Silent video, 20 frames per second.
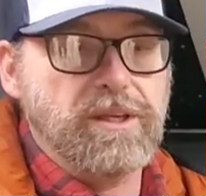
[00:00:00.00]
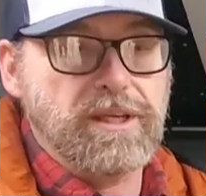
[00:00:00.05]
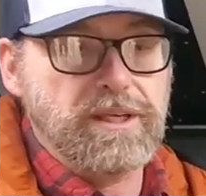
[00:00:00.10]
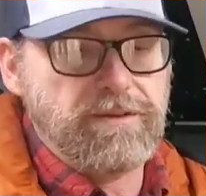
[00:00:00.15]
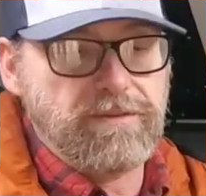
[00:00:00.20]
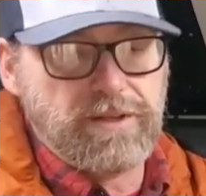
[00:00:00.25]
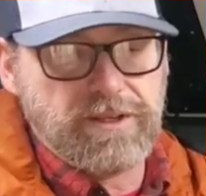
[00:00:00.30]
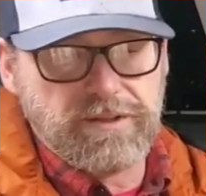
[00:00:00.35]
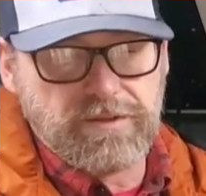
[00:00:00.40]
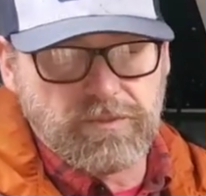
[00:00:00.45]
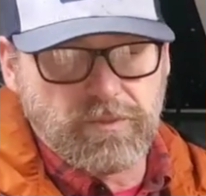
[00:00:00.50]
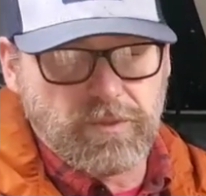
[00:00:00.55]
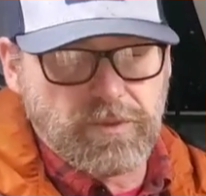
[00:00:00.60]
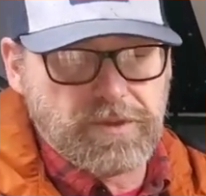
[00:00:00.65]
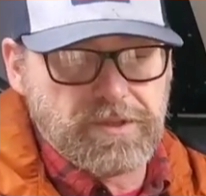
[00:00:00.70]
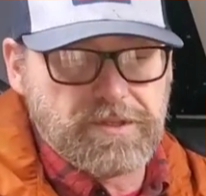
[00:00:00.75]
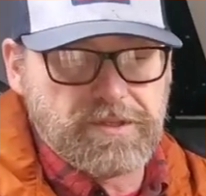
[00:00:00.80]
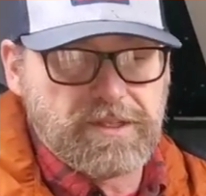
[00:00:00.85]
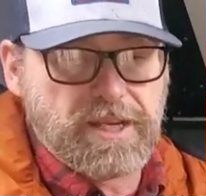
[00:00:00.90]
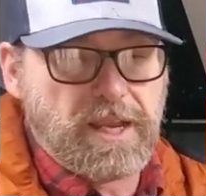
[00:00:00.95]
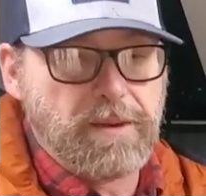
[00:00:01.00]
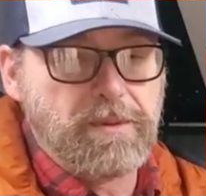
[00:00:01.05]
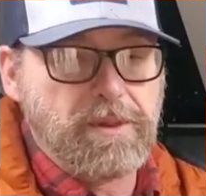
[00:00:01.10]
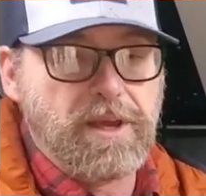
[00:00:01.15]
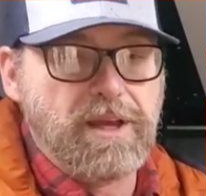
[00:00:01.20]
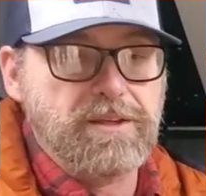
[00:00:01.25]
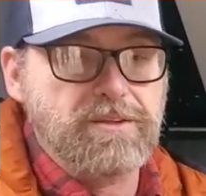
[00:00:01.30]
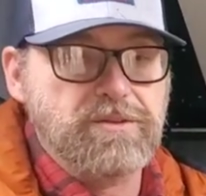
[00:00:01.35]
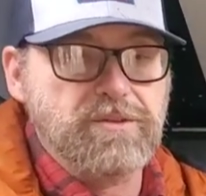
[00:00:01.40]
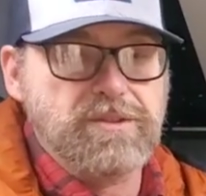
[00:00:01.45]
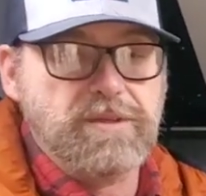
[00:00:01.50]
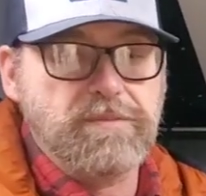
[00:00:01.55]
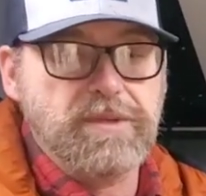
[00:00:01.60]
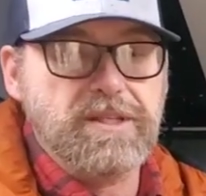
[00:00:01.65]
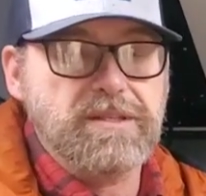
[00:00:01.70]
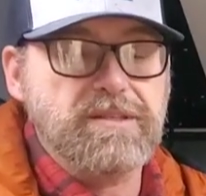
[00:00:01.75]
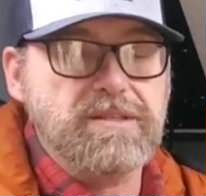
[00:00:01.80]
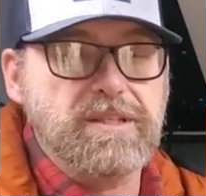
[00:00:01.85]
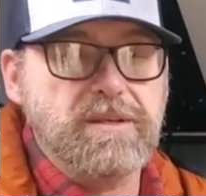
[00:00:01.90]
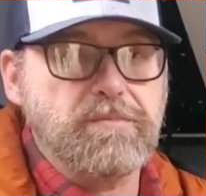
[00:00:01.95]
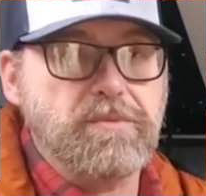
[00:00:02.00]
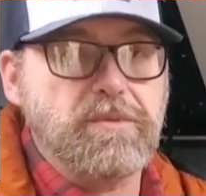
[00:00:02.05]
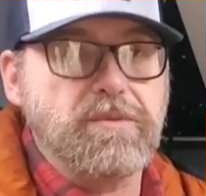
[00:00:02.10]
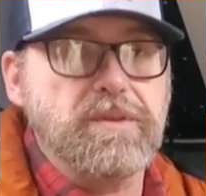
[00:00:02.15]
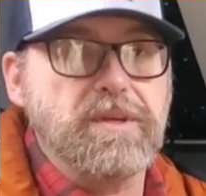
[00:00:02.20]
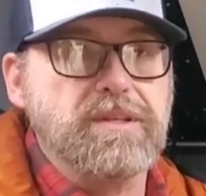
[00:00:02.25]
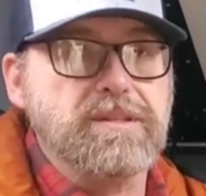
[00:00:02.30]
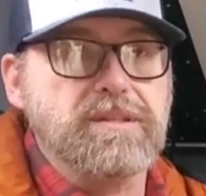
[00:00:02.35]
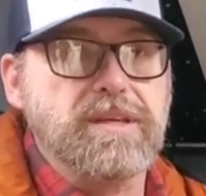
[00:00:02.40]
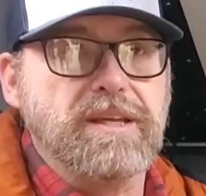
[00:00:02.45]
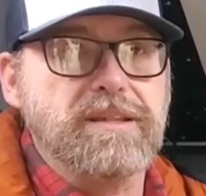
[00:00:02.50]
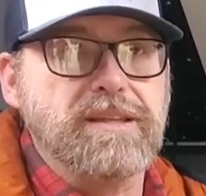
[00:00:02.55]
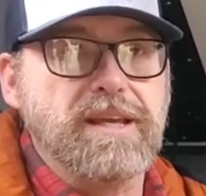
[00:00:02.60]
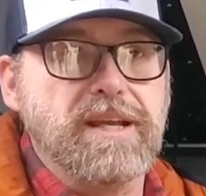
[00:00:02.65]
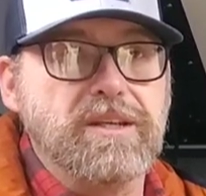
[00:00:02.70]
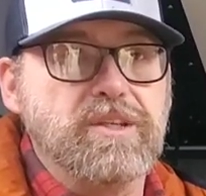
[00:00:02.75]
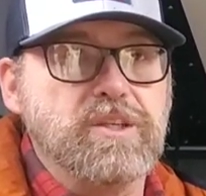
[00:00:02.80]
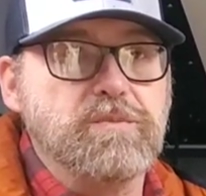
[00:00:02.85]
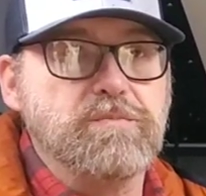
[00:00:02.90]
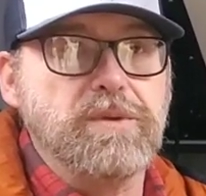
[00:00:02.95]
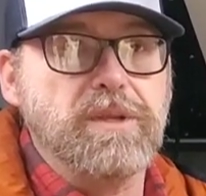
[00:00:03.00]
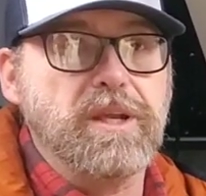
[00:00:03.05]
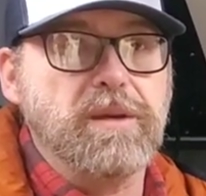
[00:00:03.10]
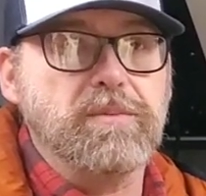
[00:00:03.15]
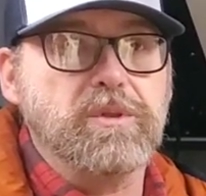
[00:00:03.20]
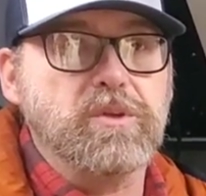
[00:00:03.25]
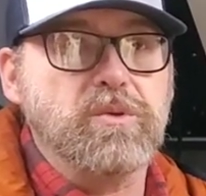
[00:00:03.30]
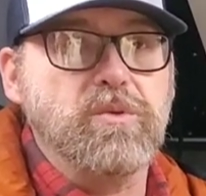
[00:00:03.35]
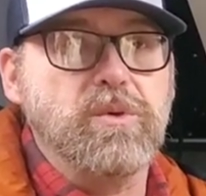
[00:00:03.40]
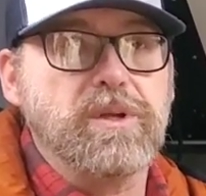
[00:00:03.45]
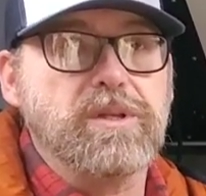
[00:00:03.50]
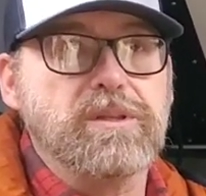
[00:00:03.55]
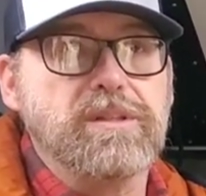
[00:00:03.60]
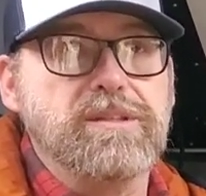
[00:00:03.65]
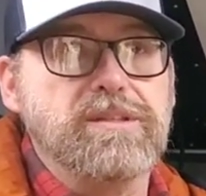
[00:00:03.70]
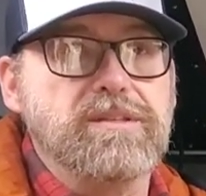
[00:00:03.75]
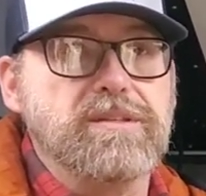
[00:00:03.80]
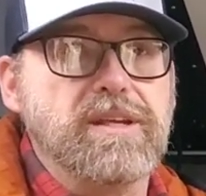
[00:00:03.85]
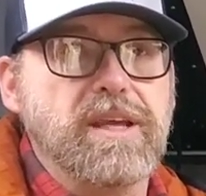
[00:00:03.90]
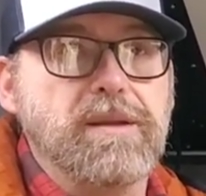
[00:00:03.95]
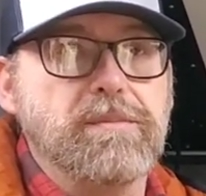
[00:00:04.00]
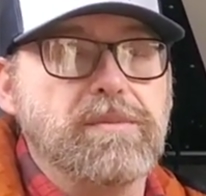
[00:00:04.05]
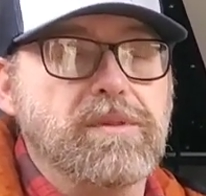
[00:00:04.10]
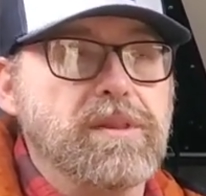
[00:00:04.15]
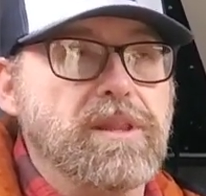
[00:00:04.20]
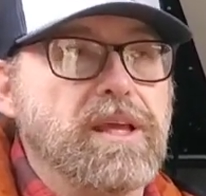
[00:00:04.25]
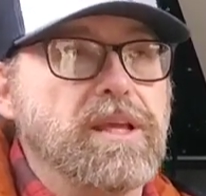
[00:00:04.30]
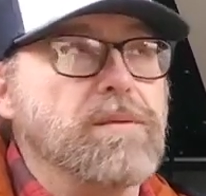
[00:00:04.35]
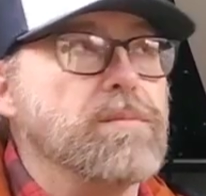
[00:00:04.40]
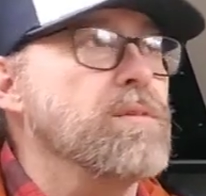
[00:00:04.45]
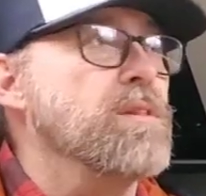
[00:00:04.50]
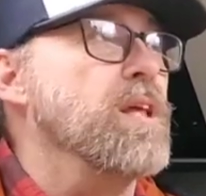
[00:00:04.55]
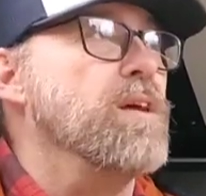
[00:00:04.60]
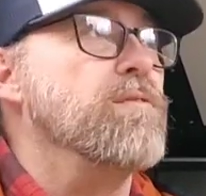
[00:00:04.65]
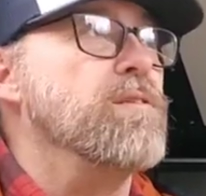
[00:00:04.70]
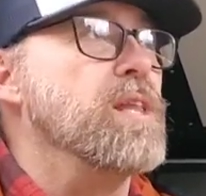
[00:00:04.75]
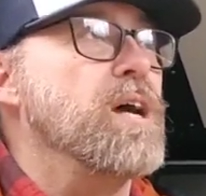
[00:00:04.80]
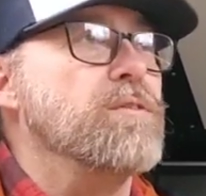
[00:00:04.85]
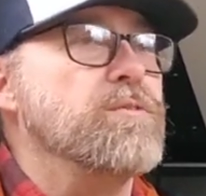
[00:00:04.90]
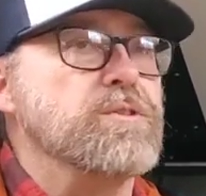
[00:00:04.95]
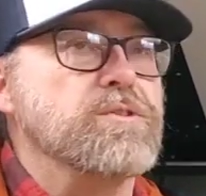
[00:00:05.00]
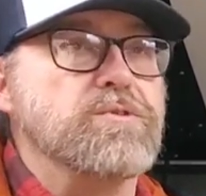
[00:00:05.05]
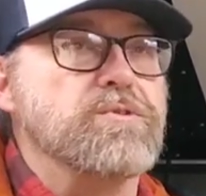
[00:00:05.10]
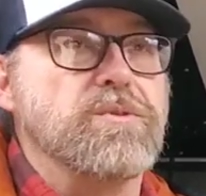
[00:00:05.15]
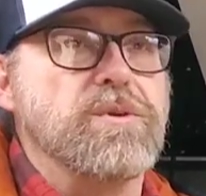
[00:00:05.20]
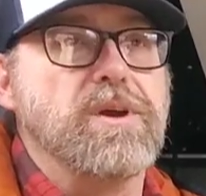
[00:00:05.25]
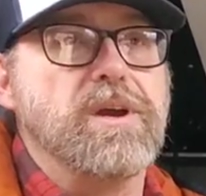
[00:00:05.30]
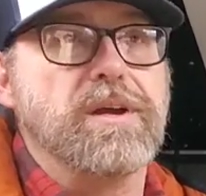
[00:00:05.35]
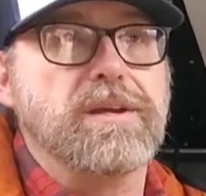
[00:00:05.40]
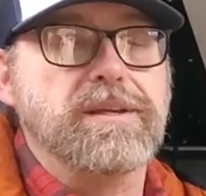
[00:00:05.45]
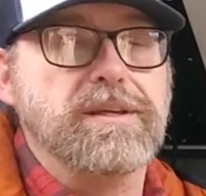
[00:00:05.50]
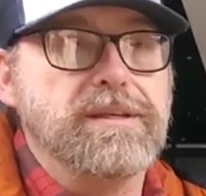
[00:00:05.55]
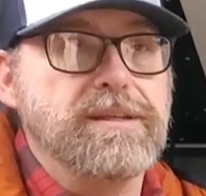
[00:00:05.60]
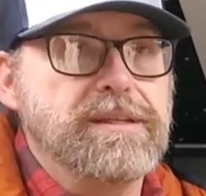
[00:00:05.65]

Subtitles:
even as with the stabilizers, I mean, simple things like that, just being able to quickly level out the truck